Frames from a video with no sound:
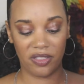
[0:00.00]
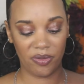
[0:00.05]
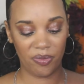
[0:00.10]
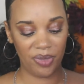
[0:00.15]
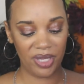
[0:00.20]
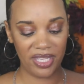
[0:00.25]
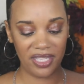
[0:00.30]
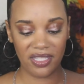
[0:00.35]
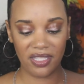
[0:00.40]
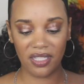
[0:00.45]
So
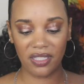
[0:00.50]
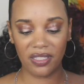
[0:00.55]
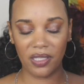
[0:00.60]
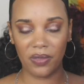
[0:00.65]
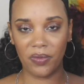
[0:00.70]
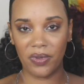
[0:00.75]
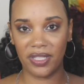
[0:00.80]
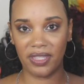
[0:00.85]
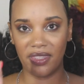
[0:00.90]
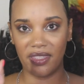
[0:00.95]
basically
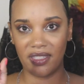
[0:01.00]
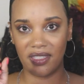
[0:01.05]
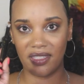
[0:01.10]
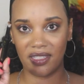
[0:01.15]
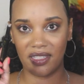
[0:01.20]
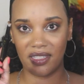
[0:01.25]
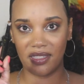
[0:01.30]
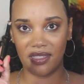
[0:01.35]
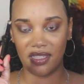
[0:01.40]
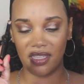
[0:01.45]
what this
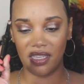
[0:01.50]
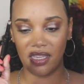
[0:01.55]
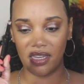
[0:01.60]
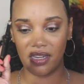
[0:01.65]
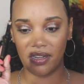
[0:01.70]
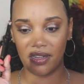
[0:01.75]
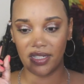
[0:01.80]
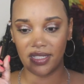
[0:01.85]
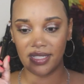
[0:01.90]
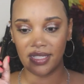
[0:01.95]
is
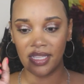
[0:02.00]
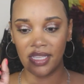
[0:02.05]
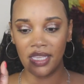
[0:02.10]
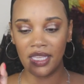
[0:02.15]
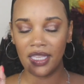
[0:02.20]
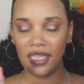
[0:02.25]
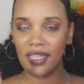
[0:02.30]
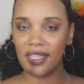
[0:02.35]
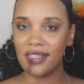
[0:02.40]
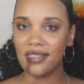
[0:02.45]
here is,
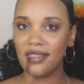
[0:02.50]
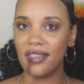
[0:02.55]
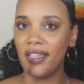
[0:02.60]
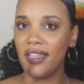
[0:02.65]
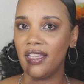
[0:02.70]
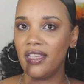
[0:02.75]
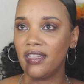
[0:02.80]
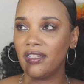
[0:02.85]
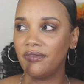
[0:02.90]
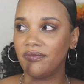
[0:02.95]
it's
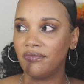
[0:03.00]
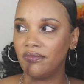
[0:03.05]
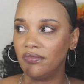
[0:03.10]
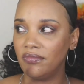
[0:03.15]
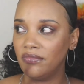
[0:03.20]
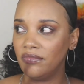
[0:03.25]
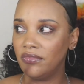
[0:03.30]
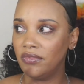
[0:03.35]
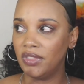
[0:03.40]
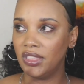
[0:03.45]
like a
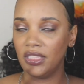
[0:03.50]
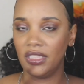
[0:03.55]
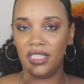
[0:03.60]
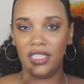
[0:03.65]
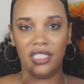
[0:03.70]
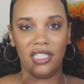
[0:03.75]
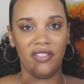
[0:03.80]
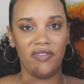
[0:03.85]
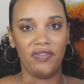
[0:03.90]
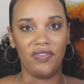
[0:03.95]

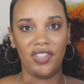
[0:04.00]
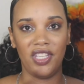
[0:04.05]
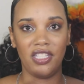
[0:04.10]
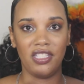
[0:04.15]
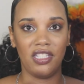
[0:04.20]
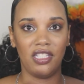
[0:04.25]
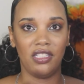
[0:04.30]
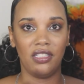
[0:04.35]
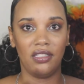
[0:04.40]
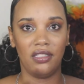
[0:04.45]
really
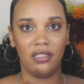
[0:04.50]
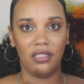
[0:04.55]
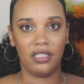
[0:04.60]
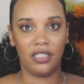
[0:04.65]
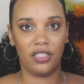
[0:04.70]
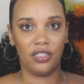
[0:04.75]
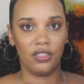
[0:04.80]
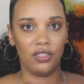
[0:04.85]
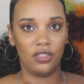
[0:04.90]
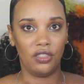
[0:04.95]
convenient
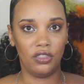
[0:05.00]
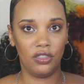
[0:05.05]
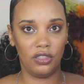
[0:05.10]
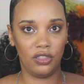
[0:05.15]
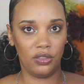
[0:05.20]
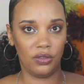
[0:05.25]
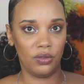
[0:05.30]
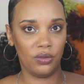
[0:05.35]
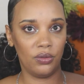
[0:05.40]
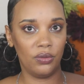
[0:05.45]
glitter
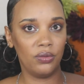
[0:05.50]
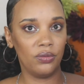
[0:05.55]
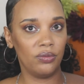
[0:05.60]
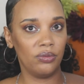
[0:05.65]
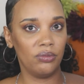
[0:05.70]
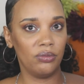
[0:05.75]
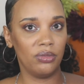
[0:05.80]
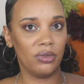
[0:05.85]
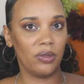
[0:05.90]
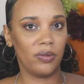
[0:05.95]
glue,
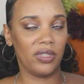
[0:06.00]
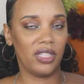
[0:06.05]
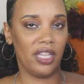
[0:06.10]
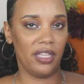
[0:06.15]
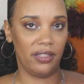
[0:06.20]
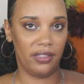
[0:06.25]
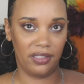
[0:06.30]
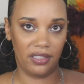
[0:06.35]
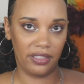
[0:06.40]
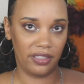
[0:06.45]
but
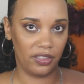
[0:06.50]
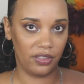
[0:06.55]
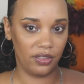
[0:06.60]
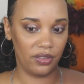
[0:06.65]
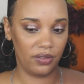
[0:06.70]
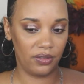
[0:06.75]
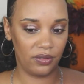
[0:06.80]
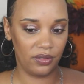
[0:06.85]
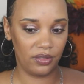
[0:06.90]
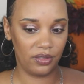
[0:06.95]
without the
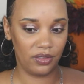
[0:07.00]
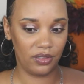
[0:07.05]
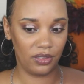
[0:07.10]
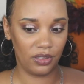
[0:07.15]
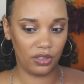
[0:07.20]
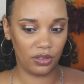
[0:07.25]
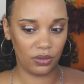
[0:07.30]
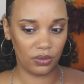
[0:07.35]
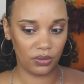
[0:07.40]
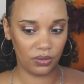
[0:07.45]
glitter
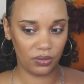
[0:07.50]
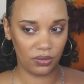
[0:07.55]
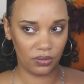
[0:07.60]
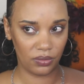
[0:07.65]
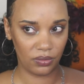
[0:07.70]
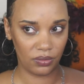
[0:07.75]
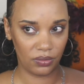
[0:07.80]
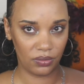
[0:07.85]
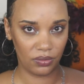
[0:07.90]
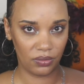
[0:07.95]
glue
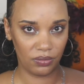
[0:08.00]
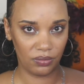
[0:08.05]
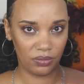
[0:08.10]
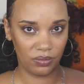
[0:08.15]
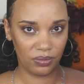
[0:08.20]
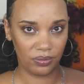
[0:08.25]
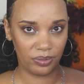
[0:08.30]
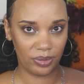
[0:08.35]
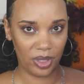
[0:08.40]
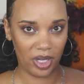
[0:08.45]

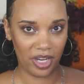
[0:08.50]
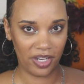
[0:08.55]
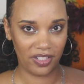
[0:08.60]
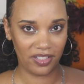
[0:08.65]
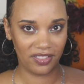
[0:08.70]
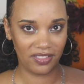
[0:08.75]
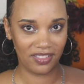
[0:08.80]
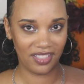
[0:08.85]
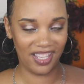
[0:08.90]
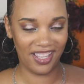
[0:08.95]

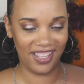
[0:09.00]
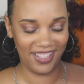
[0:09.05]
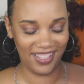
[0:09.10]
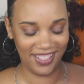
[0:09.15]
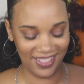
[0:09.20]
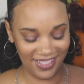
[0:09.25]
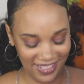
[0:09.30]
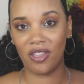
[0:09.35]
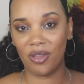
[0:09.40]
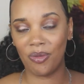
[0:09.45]
part.
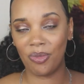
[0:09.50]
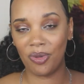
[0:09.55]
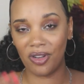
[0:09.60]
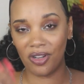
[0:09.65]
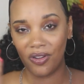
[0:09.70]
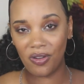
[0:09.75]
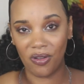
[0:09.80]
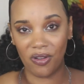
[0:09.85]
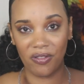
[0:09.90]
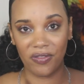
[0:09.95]
You can put
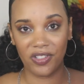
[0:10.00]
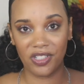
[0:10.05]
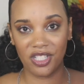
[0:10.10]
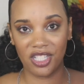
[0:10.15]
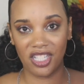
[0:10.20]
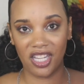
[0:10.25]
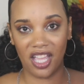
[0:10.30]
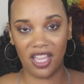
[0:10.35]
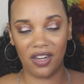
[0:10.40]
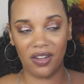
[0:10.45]
it over
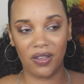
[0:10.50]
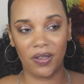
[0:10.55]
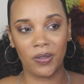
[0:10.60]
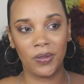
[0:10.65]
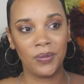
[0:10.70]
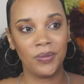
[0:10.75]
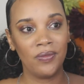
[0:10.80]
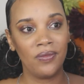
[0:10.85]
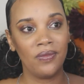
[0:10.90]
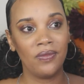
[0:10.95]

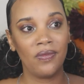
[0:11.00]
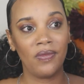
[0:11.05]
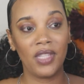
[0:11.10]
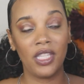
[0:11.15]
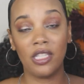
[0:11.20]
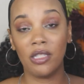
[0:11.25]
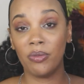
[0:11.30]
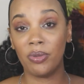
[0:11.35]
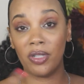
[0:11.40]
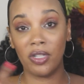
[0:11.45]
shadow,
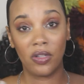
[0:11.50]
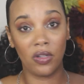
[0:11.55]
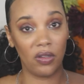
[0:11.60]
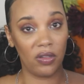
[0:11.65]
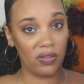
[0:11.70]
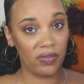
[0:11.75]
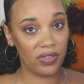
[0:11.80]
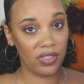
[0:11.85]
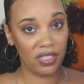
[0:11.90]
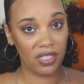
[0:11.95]
you can put it
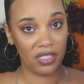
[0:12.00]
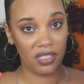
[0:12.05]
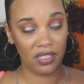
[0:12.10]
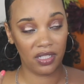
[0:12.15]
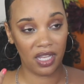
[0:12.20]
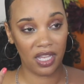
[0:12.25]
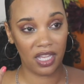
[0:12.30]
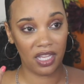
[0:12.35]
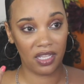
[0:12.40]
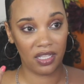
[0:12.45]

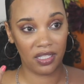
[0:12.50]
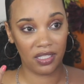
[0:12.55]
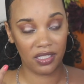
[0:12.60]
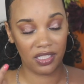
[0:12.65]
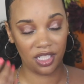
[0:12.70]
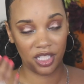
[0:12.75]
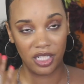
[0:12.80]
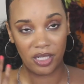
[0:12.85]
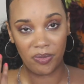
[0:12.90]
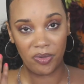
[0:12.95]
over uh,
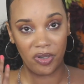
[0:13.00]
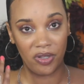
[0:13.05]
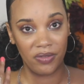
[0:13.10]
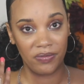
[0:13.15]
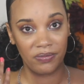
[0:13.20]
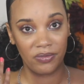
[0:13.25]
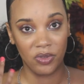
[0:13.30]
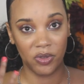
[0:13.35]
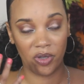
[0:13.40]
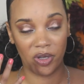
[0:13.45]
a
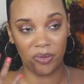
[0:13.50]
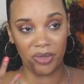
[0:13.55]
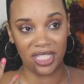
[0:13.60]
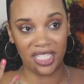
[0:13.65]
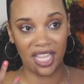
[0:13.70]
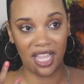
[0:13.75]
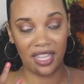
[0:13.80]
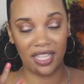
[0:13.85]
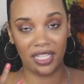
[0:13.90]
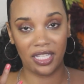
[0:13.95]
shimmer or a
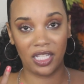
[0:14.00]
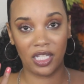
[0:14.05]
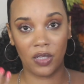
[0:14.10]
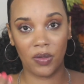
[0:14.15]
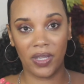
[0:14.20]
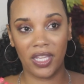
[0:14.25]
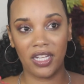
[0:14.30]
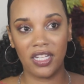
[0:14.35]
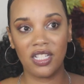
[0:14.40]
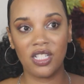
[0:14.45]
metallic
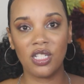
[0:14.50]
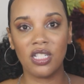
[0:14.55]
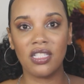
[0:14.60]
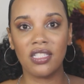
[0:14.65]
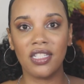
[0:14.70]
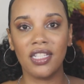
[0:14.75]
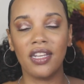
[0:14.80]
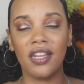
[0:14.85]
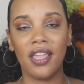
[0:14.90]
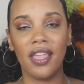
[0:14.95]
anyway, and it's
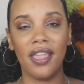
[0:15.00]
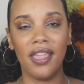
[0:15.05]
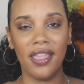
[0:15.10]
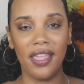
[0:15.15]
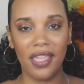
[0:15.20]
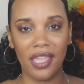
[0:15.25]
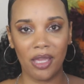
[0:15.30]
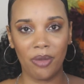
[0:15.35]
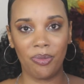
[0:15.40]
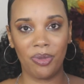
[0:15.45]
just gonna
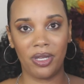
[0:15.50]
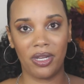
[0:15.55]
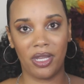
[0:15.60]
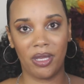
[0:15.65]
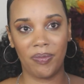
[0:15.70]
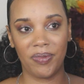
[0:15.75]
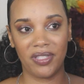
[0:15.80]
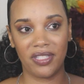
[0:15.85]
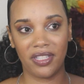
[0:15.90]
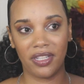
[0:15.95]
amp it
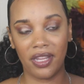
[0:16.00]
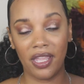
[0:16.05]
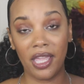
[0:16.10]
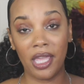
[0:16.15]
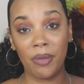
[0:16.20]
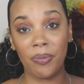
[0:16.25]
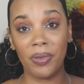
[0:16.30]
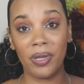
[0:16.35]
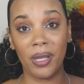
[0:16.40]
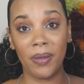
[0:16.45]
up. It's gonna
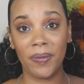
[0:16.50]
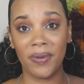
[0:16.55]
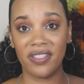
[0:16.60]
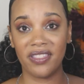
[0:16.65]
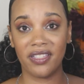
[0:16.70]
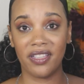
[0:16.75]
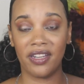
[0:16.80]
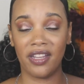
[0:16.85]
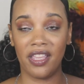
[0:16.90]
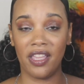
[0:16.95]
amp it up and
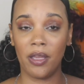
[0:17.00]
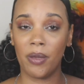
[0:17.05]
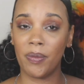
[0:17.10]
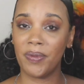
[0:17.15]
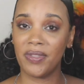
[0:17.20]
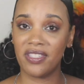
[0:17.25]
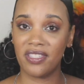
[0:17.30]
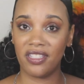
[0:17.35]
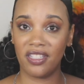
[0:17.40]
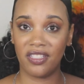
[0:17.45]
it's gonna help
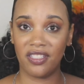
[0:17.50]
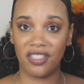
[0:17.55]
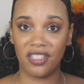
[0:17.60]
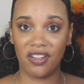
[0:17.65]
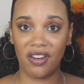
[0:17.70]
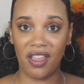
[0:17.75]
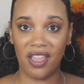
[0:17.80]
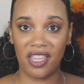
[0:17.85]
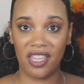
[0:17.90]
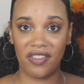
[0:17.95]
it stick to
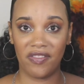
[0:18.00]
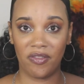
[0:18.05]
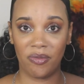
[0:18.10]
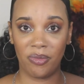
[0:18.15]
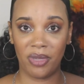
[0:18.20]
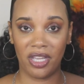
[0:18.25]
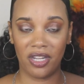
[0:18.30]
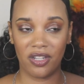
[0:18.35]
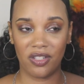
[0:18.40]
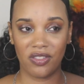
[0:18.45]
your eye even
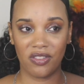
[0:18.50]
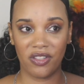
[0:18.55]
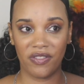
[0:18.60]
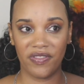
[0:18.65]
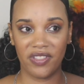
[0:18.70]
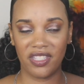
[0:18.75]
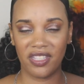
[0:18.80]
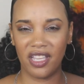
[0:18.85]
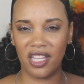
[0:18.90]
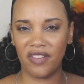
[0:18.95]
better. So if
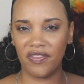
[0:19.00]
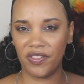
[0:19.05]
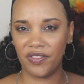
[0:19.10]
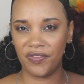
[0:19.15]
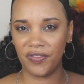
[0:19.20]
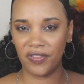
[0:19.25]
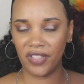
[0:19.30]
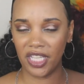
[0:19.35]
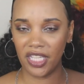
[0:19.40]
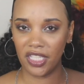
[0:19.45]
it's kind of a
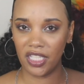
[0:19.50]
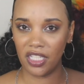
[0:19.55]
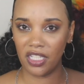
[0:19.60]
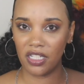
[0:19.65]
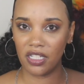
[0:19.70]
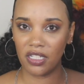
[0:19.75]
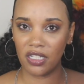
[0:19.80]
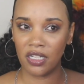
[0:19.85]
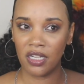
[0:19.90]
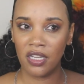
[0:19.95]

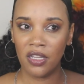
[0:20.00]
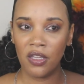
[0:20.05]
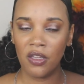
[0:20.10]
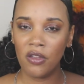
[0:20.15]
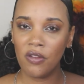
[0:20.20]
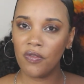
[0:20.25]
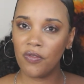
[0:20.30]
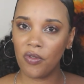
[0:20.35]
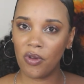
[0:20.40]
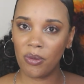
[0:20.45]
flakier
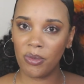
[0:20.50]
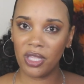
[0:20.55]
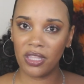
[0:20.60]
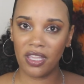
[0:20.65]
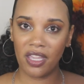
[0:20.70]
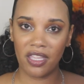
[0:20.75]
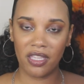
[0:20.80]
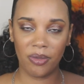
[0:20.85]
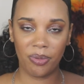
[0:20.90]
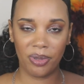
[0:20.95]

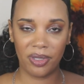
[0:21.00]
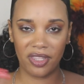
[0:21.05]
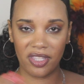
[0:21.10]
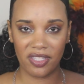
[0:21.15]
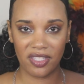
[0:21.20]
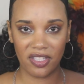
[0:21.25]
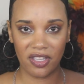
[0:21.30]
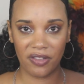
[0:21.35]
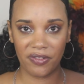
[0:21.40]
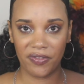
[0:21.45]
formula, you put
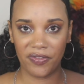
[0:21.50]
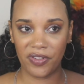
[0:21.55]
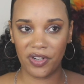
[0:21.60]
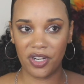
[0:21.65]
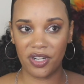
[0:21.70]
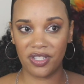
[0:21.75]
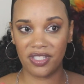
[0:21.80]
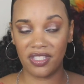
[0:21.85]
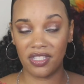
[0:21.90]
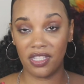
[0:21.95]
this on
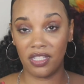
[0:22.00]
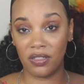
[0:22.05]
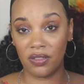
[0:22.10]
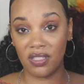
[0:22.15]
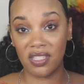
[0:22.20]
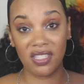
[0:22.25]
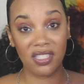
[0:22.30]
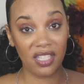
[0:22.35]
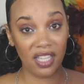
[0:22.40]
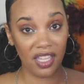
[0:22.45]
first, it'll
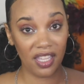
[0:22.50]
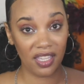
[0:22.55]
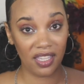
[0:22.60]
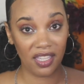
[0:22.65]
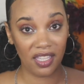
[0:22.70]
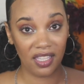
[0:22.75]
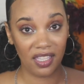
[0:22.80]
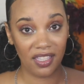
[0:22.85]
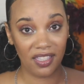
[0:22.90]
stick